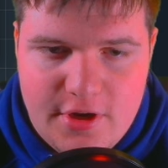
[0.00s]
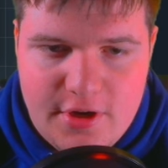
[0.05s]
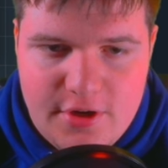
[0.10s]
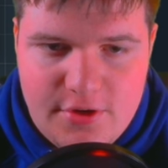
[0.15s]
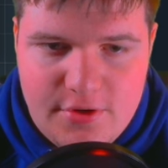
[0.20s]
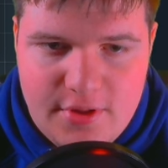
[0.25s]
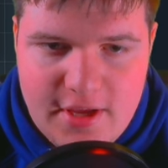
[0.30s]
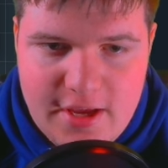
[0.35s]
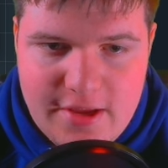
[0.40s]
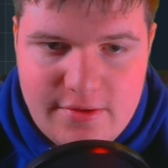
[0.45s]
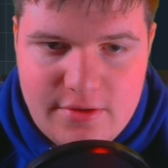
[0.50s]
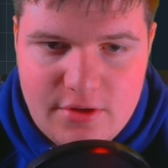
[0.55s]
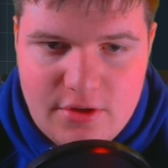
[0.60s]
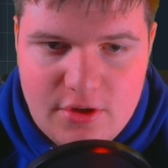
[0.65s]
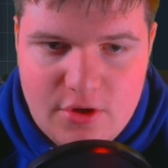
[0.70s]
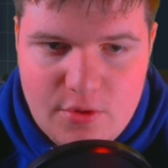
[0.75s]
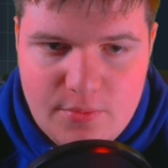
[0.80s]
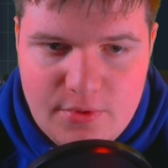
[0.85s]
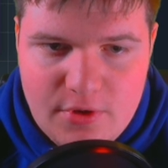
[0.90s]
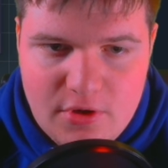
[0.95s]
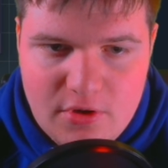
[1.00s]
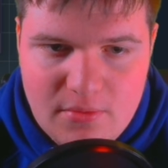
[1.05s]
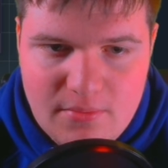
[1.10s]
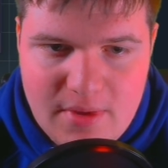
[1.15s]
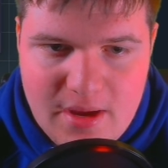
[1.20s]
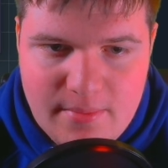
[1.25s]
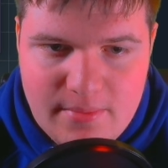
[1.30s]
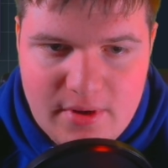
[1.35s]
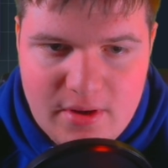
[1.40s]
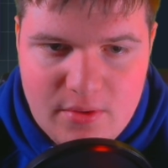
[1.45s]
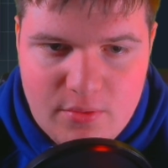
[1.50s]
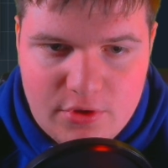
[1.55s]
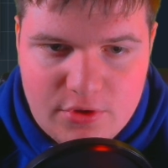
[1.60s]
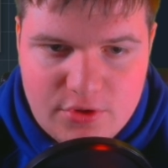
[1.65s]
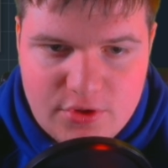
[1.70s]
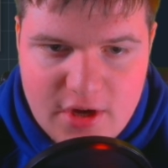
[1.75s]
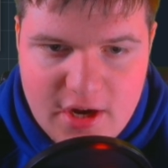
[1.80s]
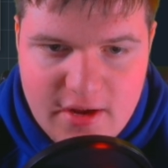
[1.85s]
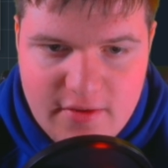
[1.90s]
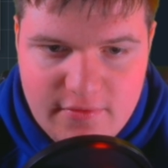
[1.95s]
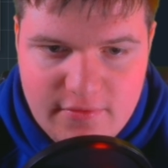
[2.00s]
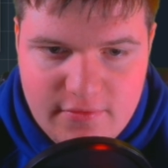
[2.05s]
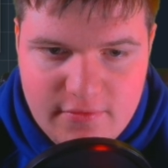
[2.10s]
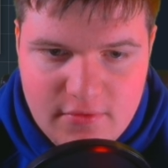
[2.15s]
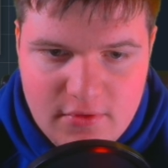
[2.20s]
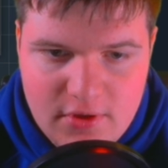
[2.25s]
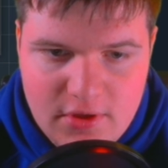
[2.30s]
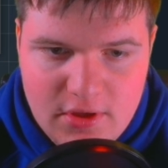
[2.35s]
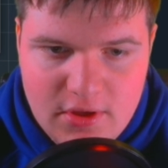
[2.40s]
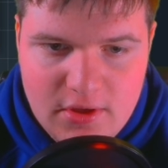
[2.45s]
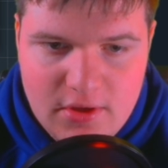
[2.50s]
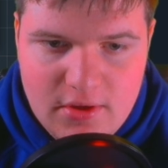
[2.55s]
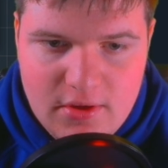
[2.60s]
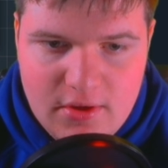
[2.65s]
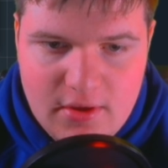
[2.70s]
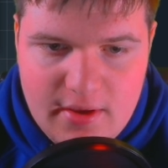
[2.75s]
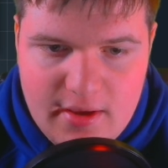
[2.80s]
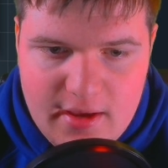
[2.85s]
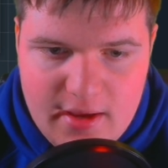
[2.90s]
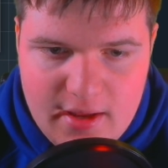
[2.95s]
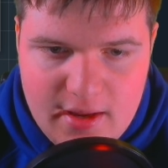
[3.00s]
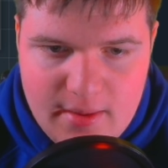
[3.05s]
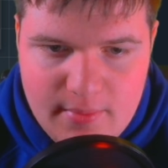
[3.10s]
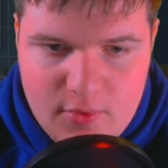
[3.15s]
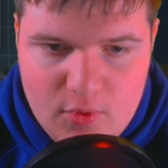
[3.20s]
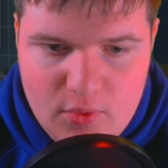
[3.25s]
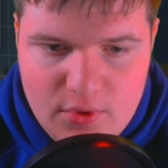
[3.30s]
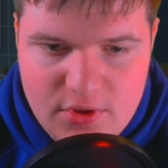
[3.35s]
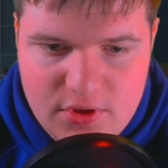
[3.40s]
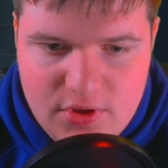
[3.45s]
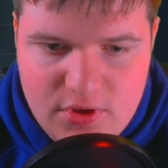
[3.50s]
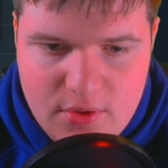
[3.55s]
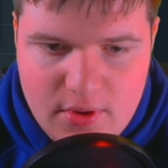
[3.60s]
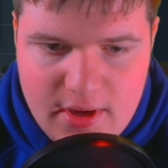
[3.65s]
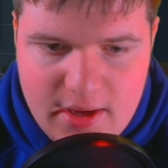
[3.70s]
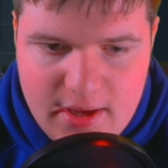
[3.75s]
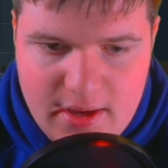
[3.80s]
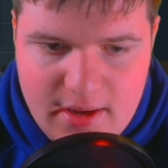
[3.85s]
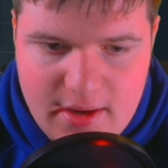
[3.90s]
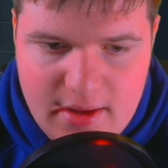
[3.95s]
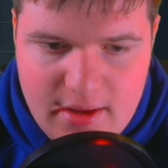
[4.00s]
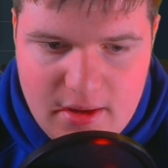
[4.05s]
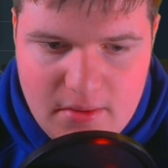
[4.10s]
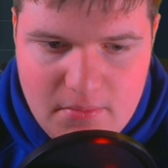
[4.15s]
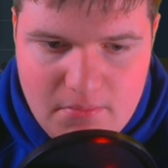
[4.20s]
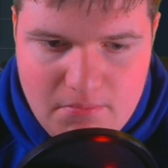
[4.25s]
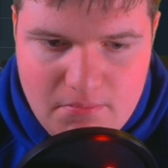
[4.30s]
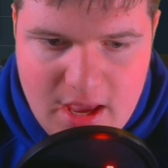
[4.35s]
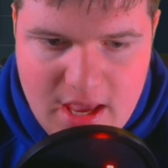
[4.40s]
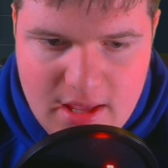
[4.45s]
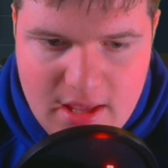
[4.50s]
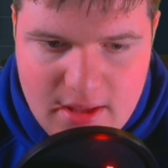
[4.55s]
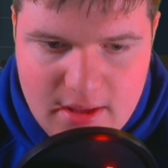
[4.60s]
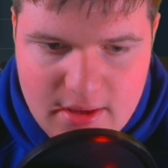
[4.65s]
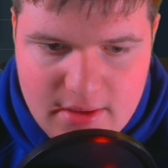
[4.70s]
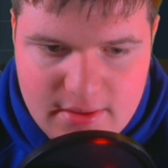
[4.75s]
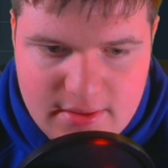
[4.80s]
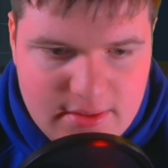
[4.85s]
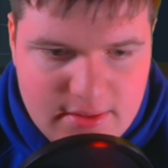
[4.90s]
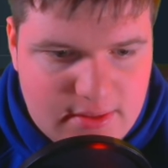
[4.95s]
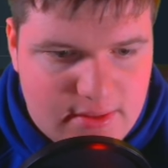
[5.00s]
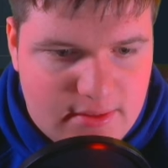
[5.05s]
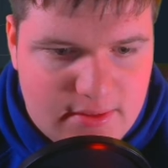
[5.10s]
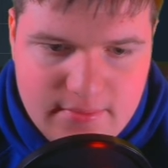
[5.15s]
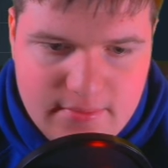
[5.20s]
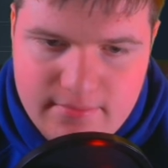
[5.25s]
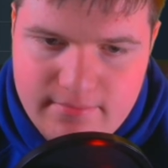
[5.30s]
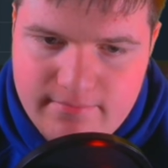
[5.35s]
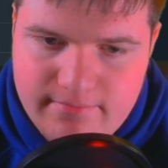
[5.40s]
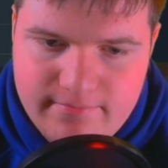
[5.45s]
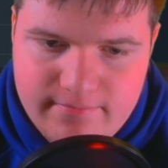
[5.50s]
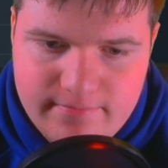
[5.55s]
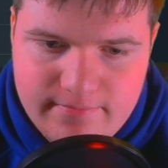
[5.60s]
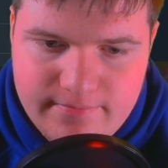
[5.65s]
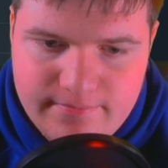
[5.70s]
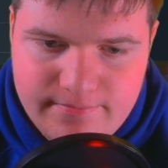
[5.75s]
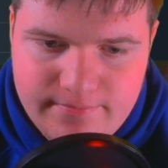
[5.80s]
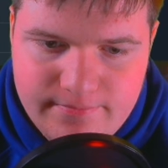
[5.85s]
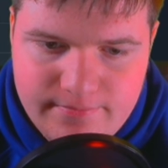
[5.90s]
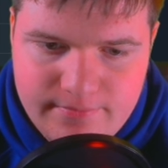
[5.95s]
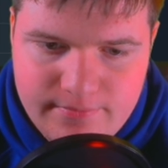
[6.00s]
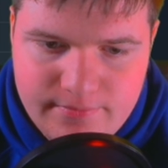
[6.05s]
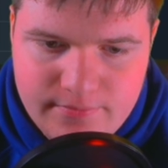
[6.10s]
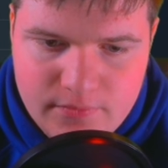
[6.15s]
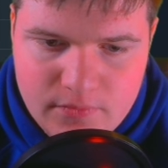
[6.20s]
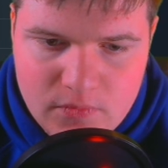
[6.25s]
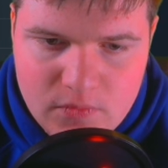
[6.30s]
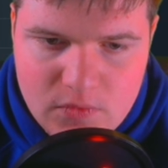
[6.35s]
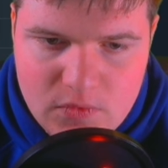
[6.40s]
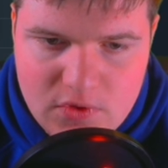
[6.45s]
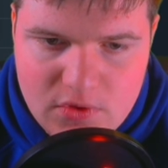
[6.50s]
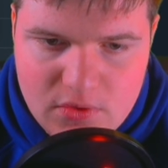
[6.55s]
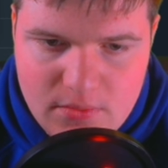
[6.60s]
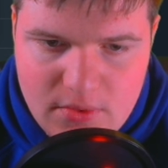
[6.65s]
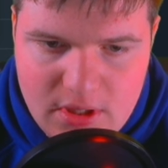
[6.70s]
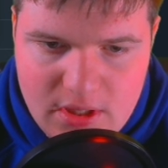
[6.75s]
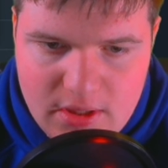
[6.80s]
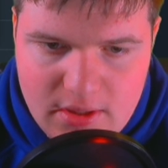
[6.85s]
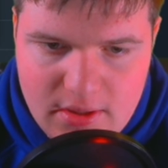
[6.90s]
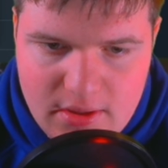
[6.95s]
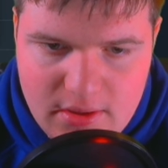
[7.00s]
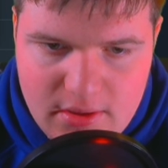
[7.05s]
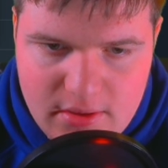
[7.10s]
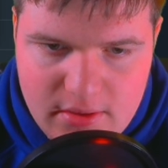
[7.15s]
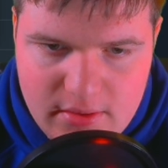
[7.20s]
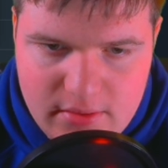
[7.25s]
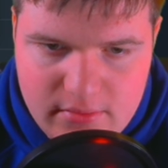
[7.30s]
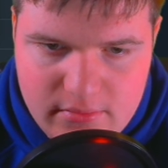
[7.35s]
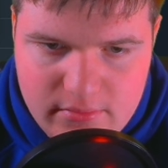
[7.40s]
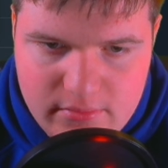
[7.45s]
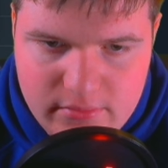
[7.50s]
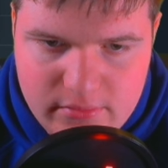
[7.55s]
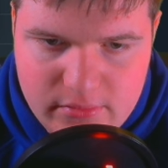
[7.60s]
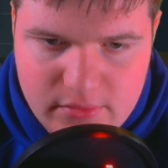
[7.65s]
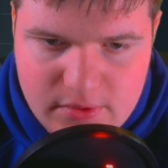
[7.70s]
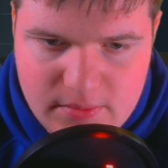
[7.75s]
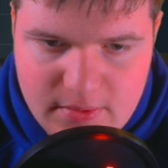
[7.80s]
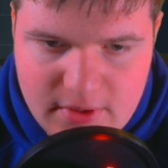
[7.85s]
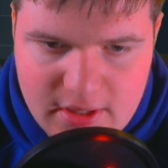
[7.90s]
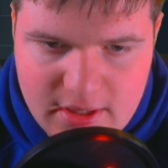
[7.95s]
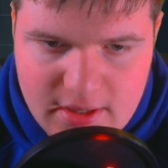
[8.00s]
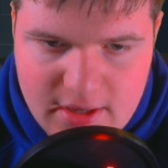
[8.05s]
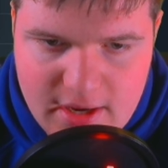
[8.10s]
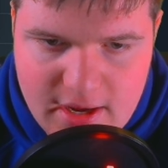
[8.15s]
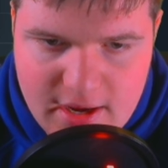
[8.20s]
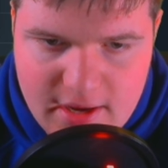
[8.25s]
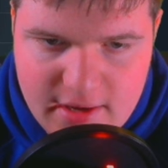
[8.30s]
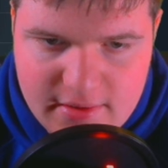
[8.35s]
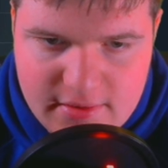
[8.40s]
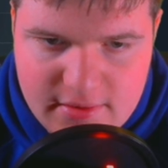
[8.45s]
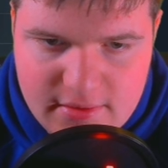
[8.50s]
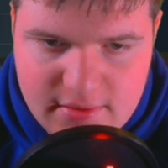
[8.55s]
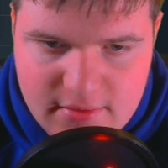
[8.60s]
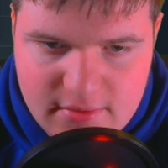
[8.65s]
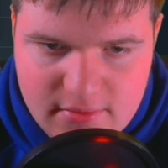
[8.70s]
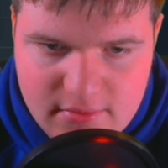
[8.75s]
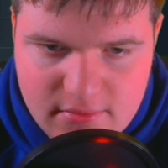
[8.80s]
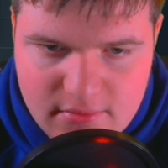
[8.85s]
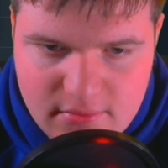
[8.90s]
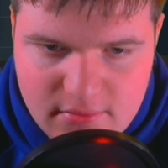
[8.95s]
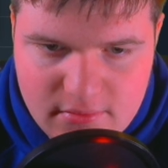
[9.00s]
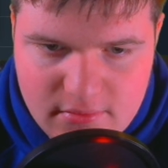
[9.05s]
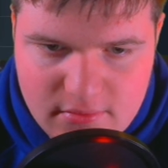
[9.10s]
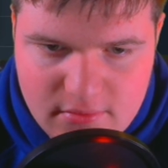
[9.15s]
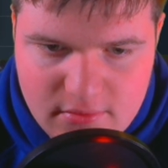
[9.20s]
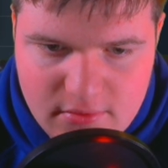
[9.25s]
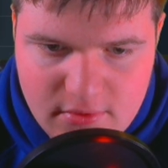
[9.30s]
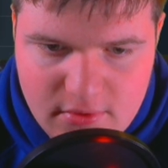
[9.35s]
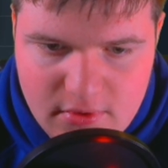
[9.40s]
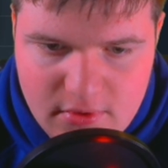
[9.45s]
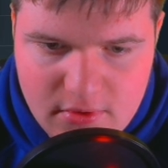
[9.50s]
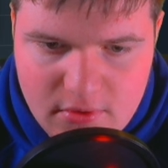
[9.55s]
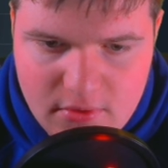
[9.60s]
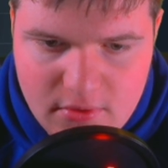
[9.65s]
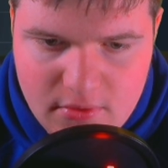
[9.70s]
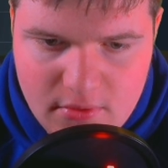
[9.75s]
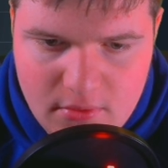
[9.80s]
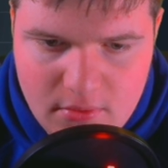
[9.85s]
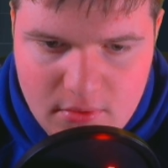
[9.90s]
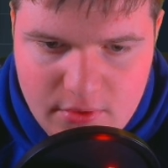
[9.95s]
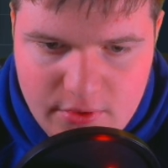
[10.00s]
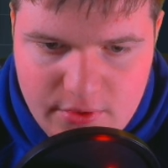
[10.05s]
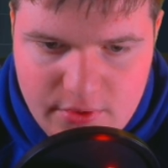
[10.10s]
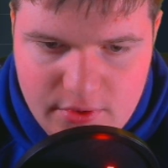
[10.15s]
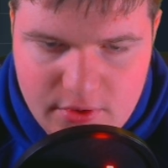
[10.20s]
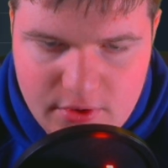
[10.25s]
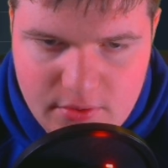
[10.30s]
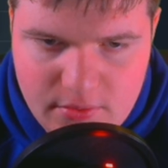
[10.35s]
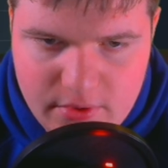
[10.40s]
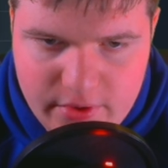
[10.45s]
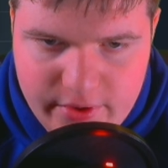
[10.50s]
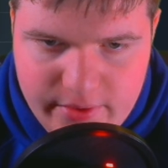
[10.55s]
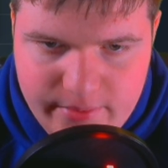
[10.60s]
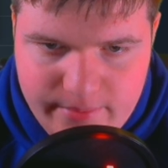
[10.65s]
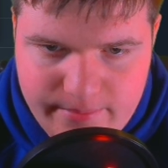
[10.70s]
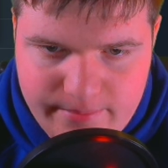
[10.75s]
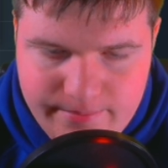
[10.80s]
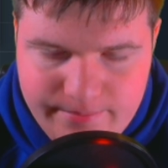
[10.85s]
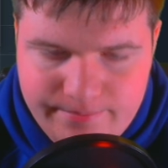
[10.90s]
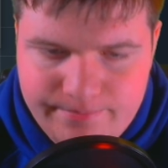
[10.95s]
how to do that, you can go up here, map network drive, and I'm going to go ahead and make it, let's make it S, or you know what?